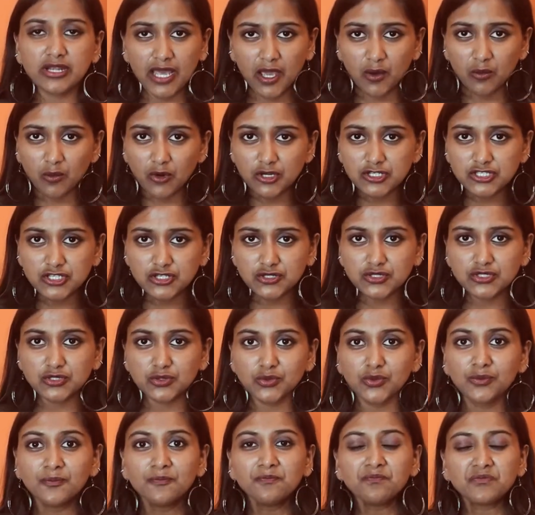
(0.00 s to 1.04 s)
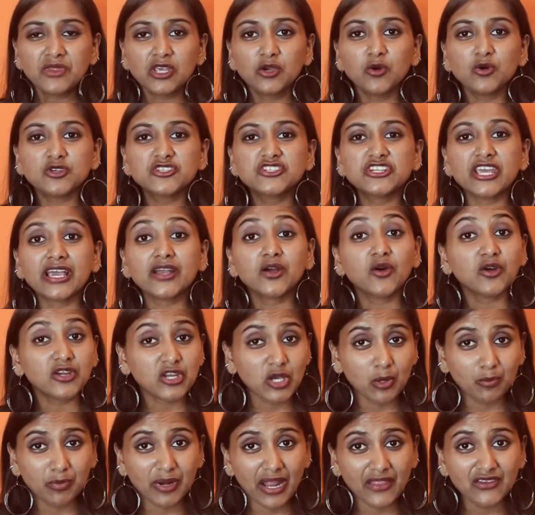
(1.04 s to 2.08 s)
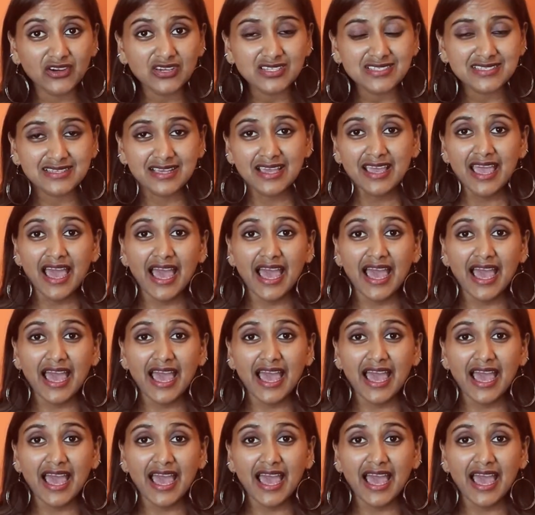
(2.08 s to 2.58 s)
I want you to go check on your brothers.